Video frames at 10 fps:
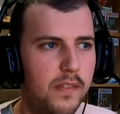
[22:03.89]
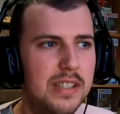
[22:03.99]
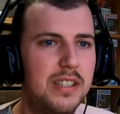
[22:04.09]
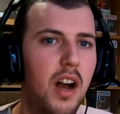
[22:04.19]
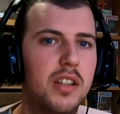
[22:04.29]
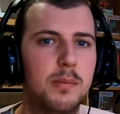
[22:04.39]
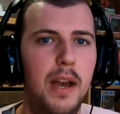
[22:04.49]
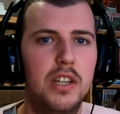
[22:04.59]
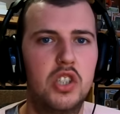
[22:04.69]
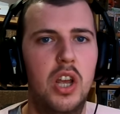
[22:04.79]
this darts
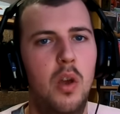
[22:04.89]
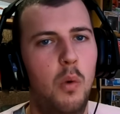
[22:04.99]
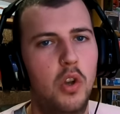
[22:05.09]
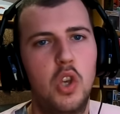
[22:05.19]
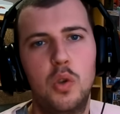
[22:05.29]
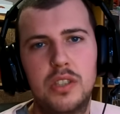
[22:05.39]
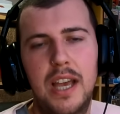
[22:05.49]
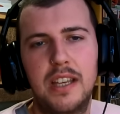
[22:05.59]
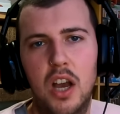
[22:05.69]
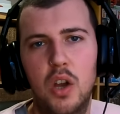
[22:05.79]
match. What you say
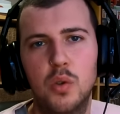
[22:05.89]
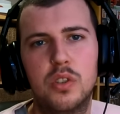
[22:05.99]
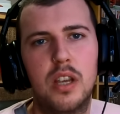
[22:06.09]
goes.